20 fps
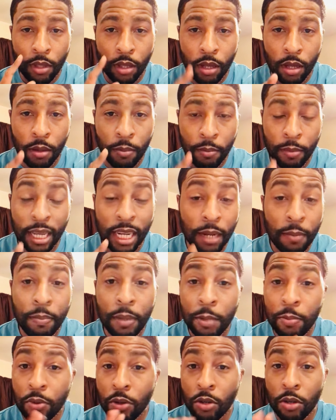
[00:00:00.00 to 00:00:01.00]
Many
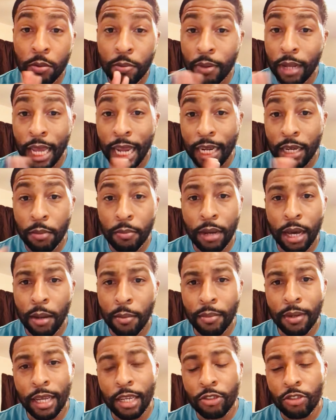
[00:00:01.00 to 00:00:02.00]
people complain about
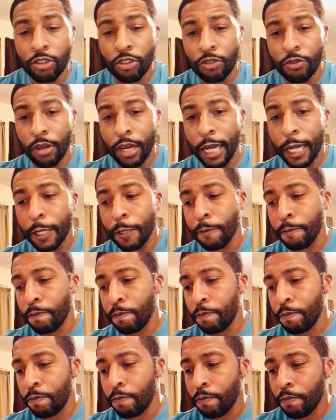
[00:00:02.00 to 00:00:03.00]
blessings, right?
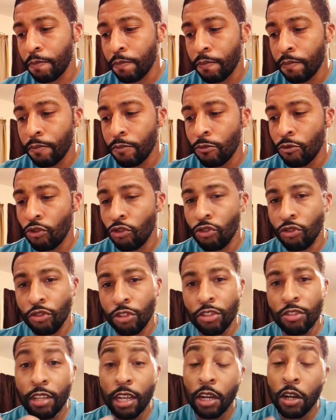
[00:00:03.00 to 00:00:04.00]
Just
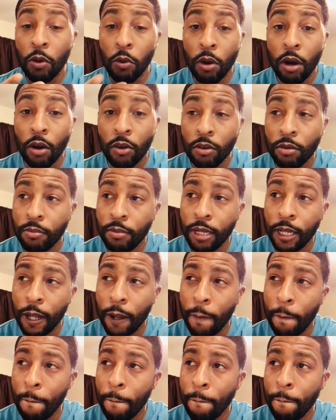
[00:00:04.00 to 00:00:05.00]
take a walk with me.
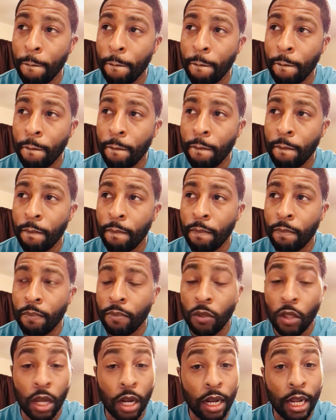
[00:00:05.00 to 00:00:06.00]

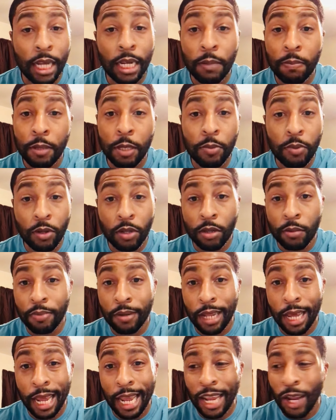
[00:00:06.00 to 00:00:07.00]
A lot of people
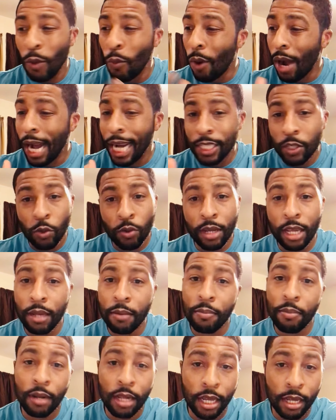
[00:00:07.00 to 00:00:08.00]
complain why I don't get
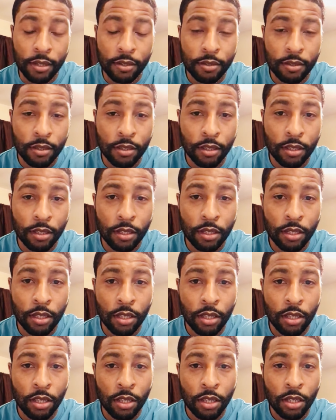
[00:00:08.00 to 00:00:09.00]
blessed.
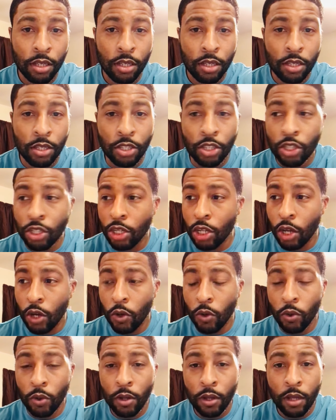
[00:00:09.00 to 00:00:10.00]
You
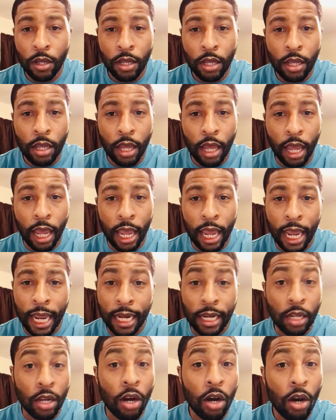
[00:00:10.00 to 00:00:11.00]
know, and
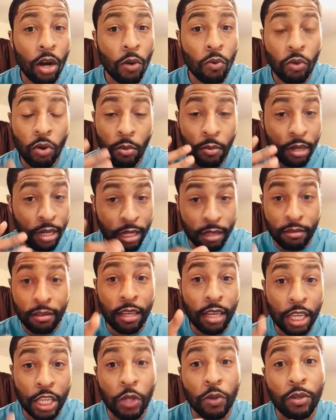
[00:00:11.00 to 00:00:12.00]
God want me to tell
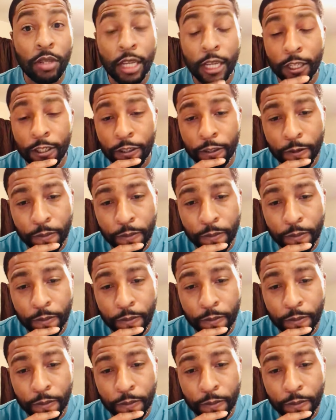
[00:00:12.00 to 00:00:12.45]
you this.